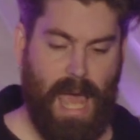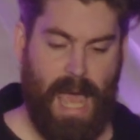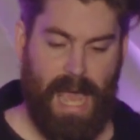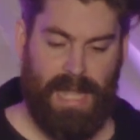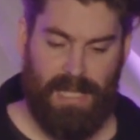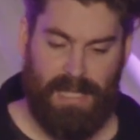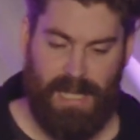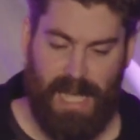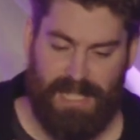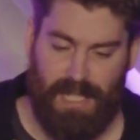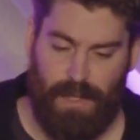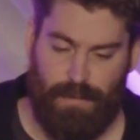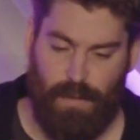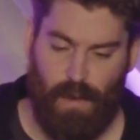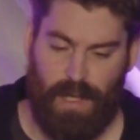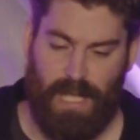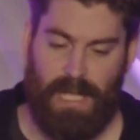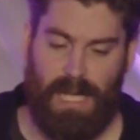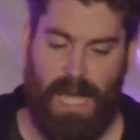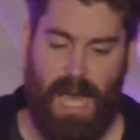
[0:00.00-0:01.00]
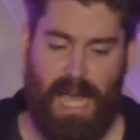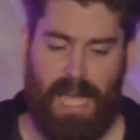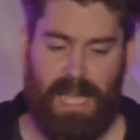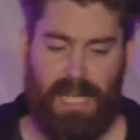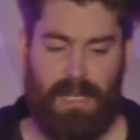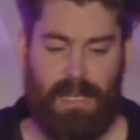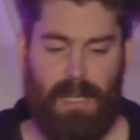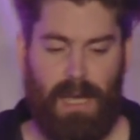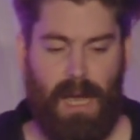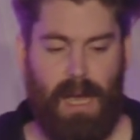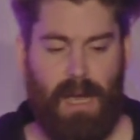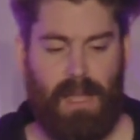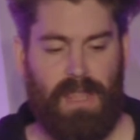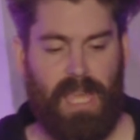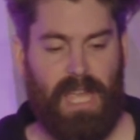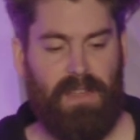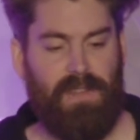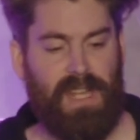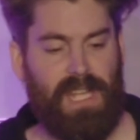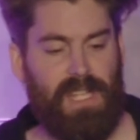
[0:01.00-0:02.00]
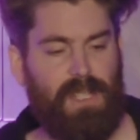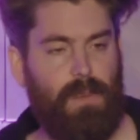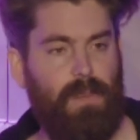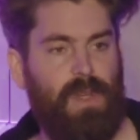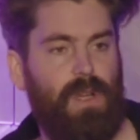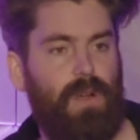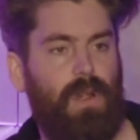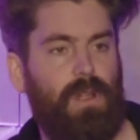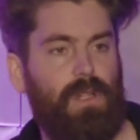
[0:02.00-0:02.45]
And in 1949, they invented something